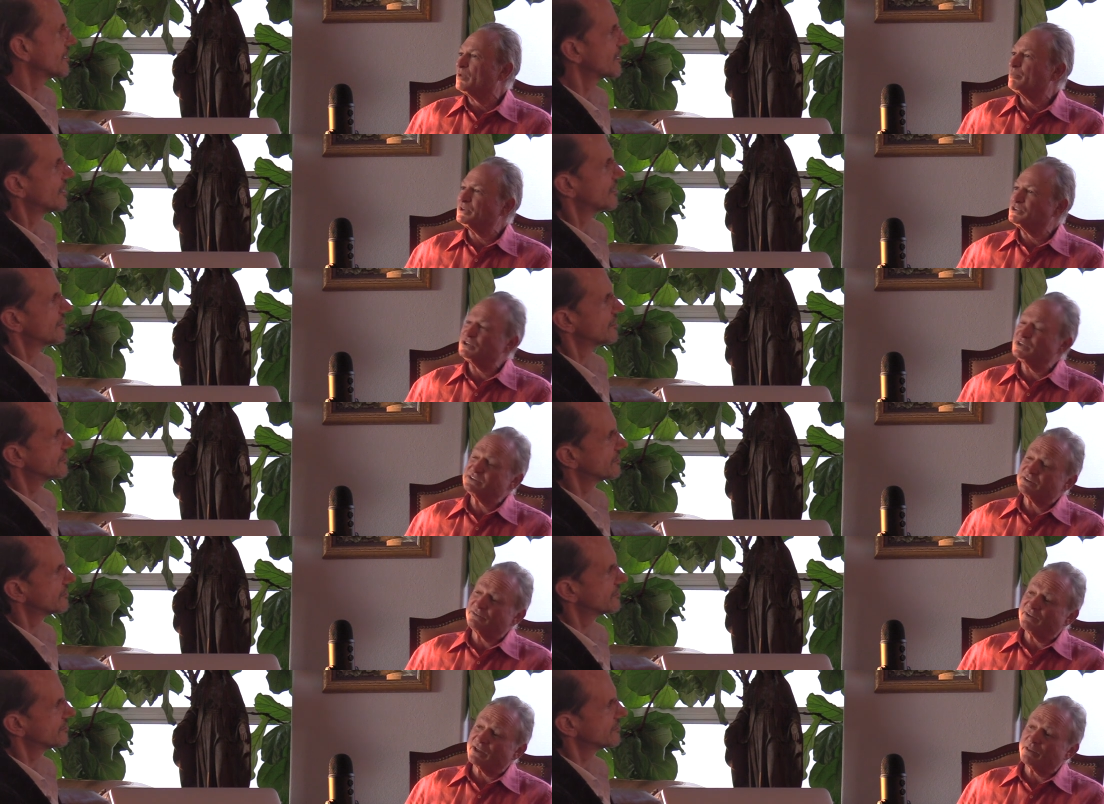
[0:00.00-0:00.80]
Speaker 1: Uh-huh. But
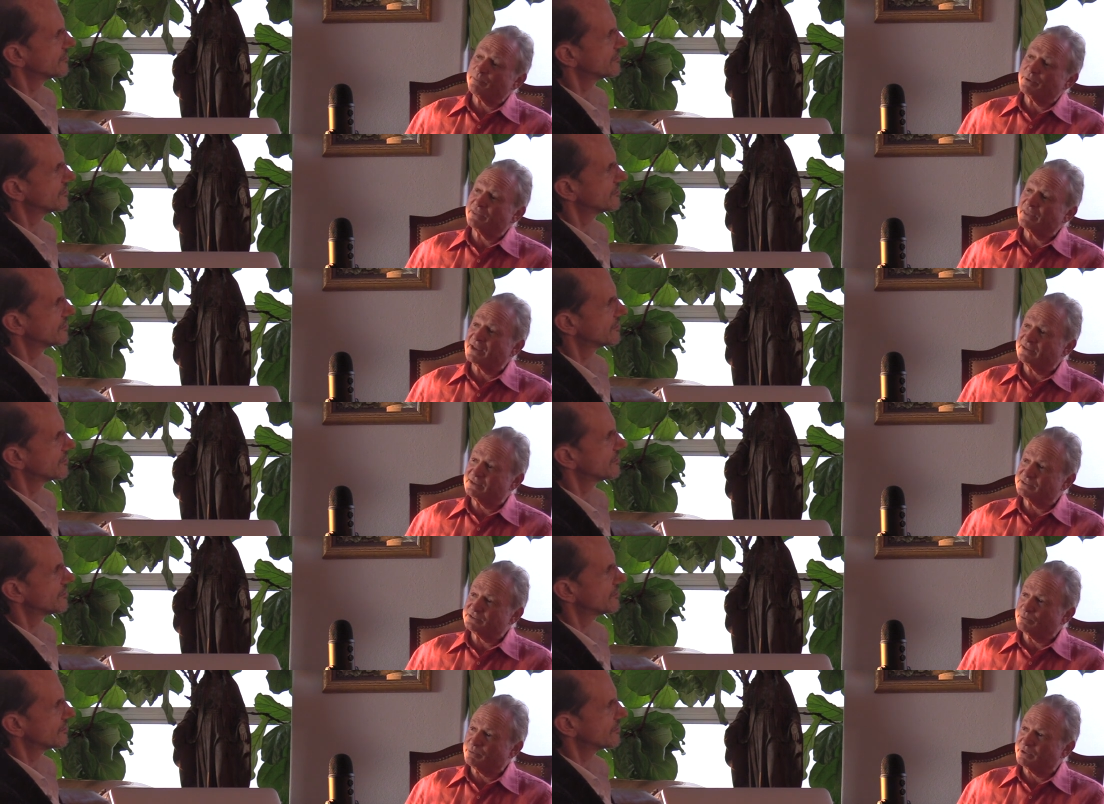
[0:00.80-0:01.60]
just developing that
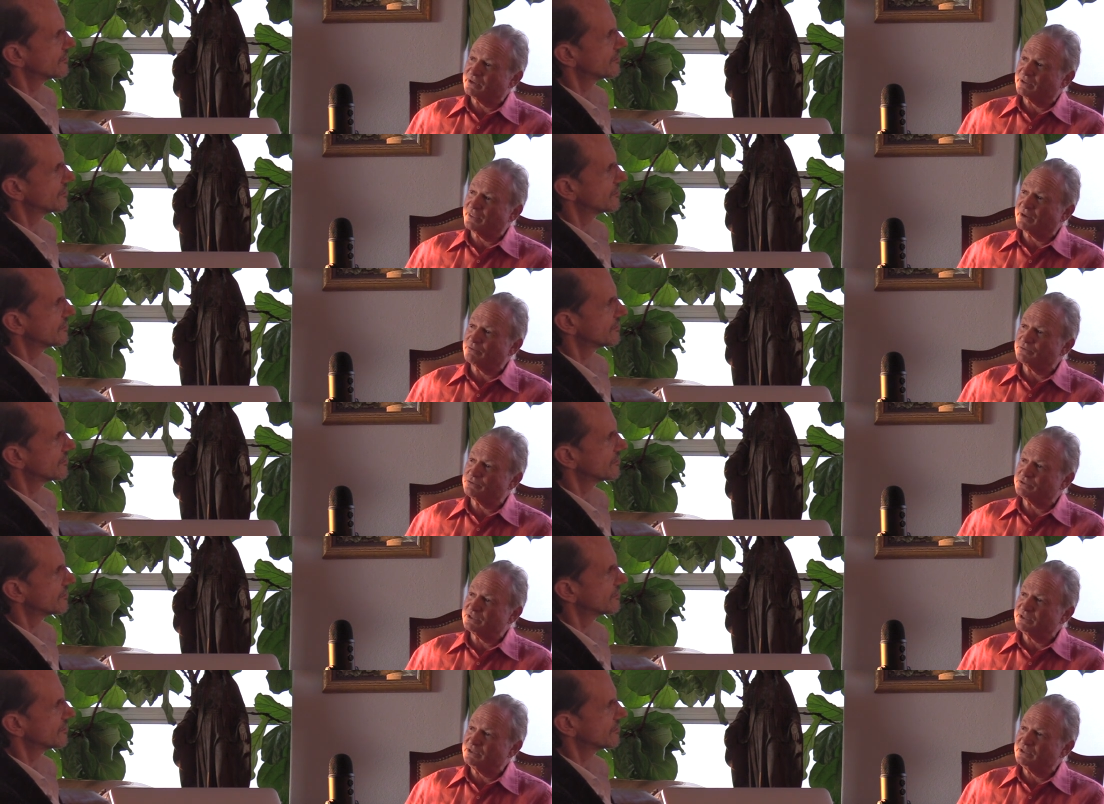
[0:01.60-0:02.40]
discipline and that
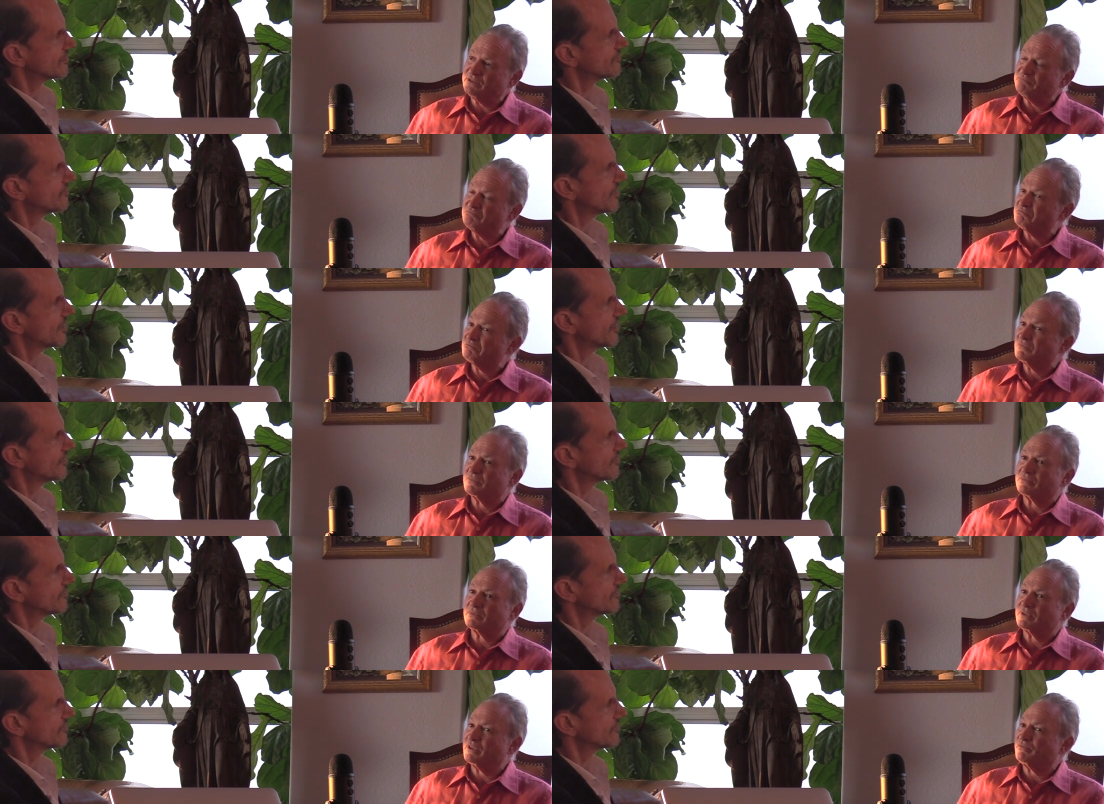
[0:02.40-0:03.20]
routine,
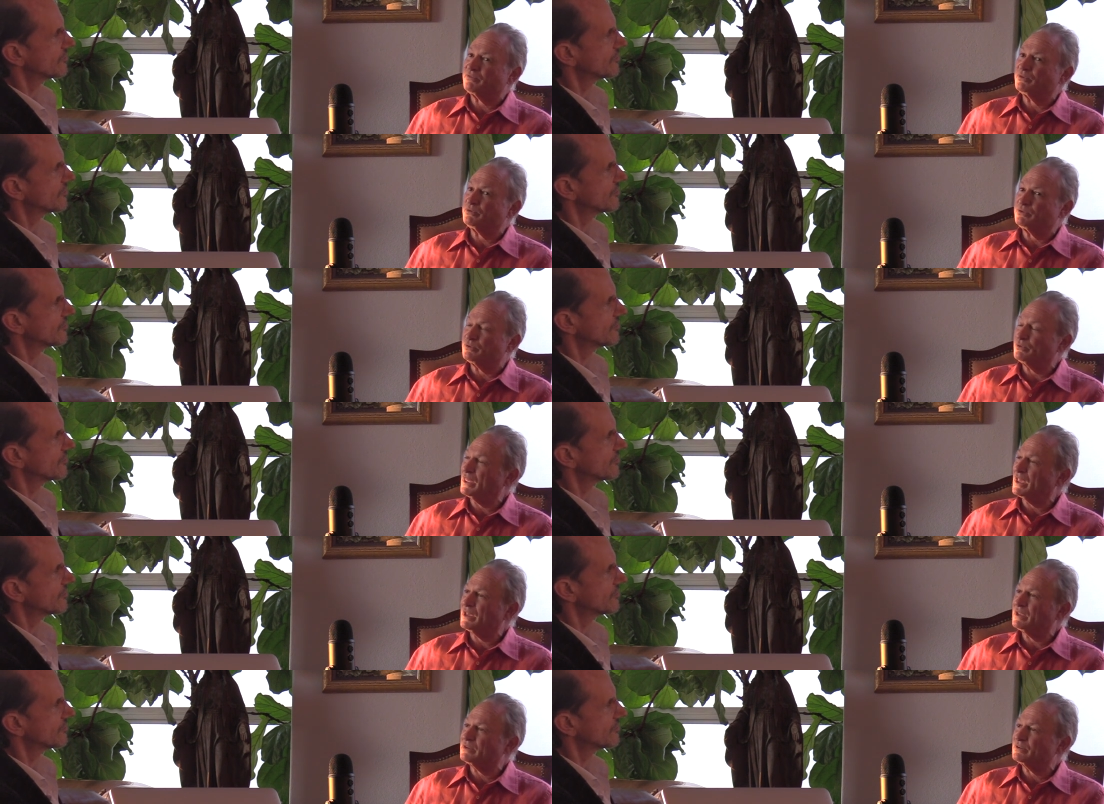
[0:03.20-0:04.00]
right. if you do
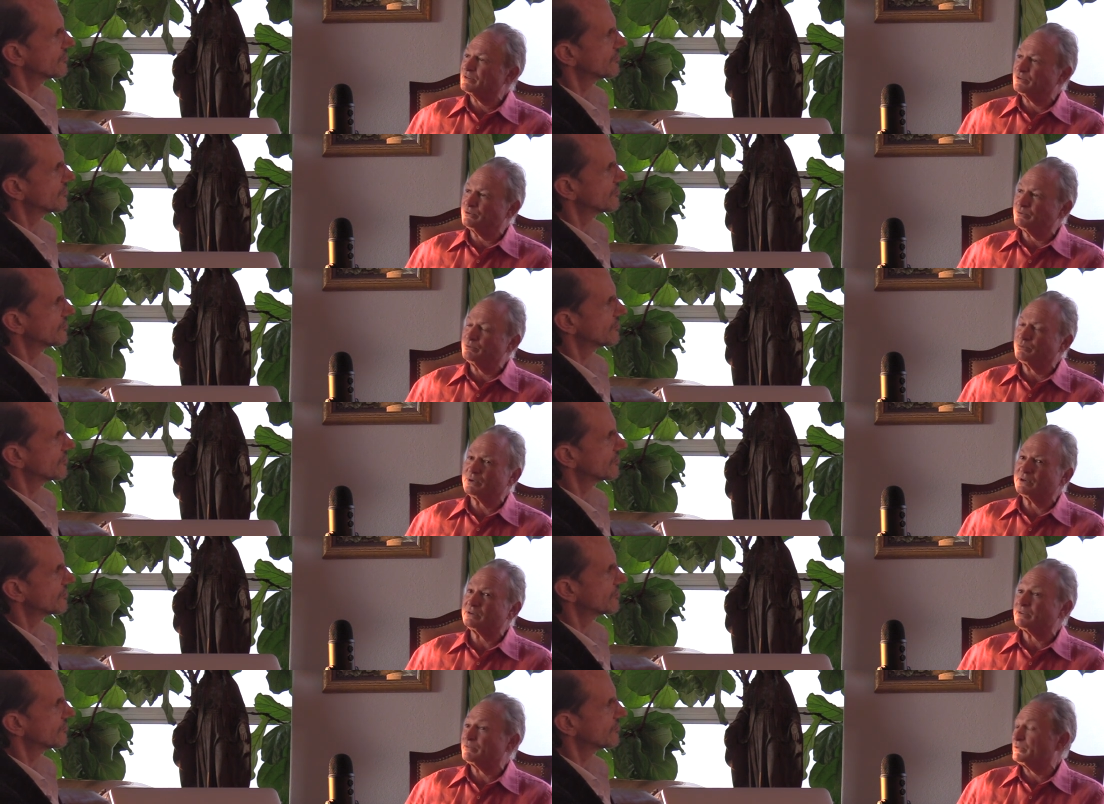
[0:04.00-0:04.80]
that, you
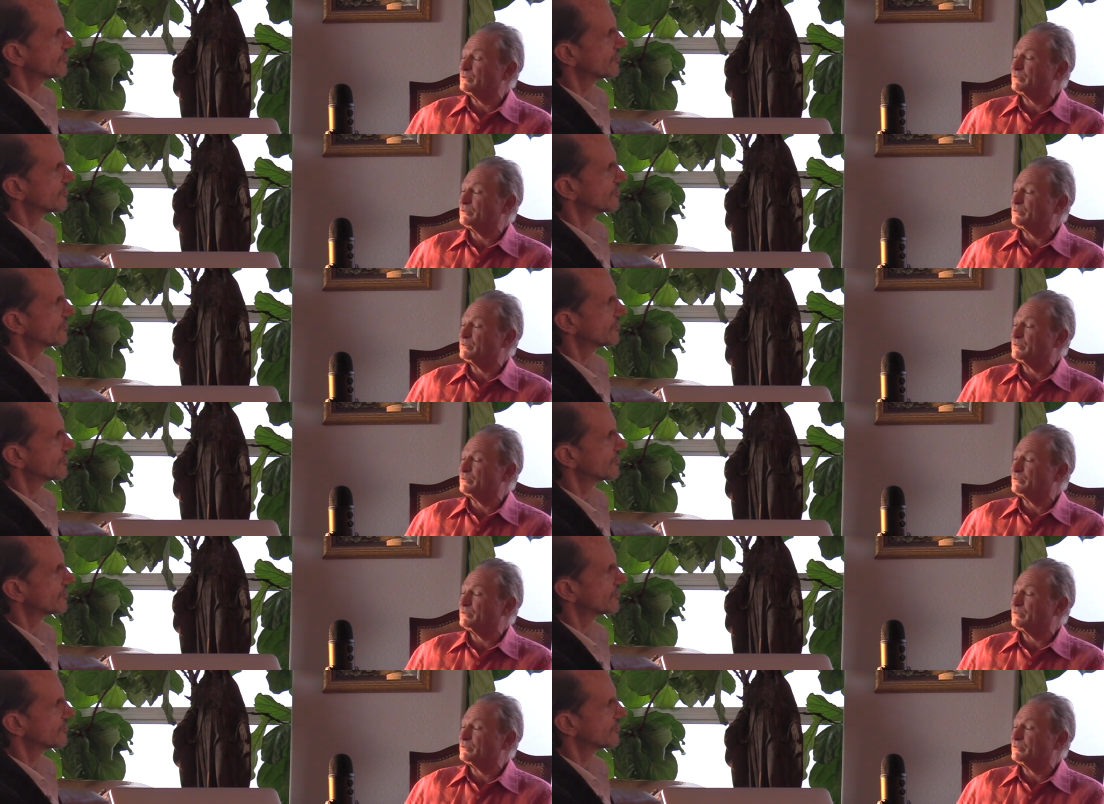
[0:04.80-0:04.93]
will,